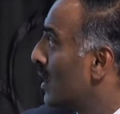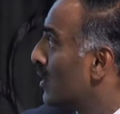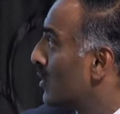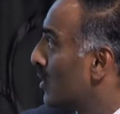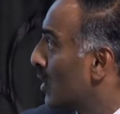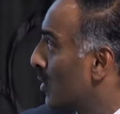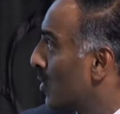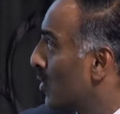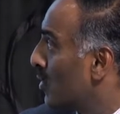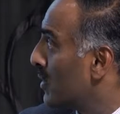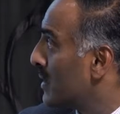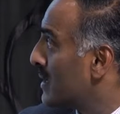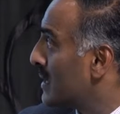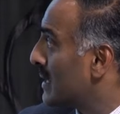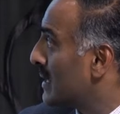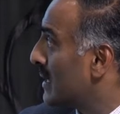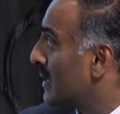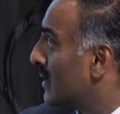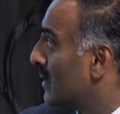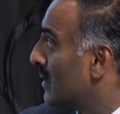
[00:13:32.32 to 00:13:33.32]
The low risk,
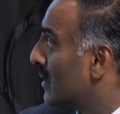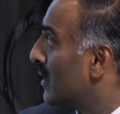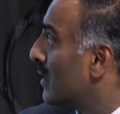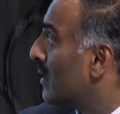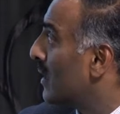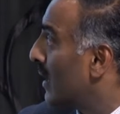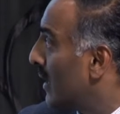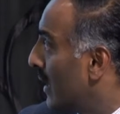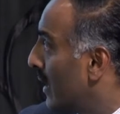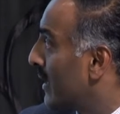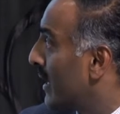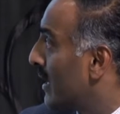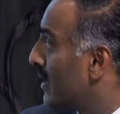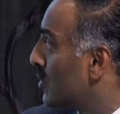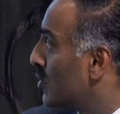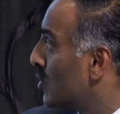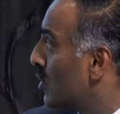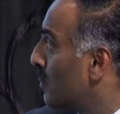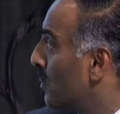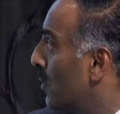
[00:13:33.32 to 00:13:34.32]
again,
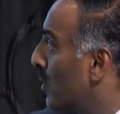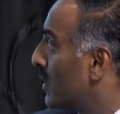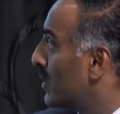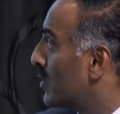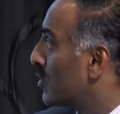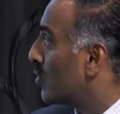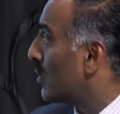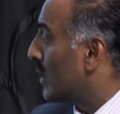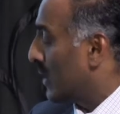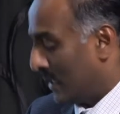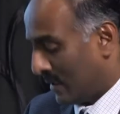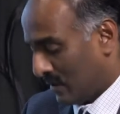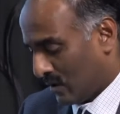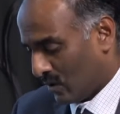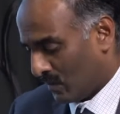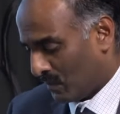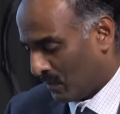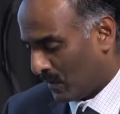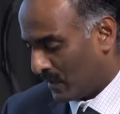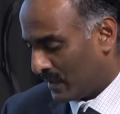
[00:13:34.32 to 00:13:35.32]
2.3 and
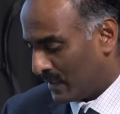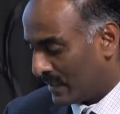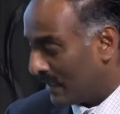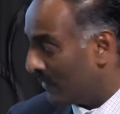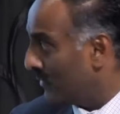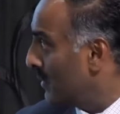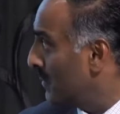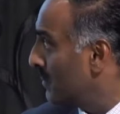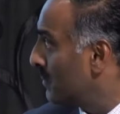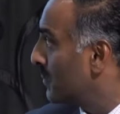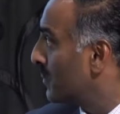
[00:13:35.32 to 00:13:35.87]
2.7.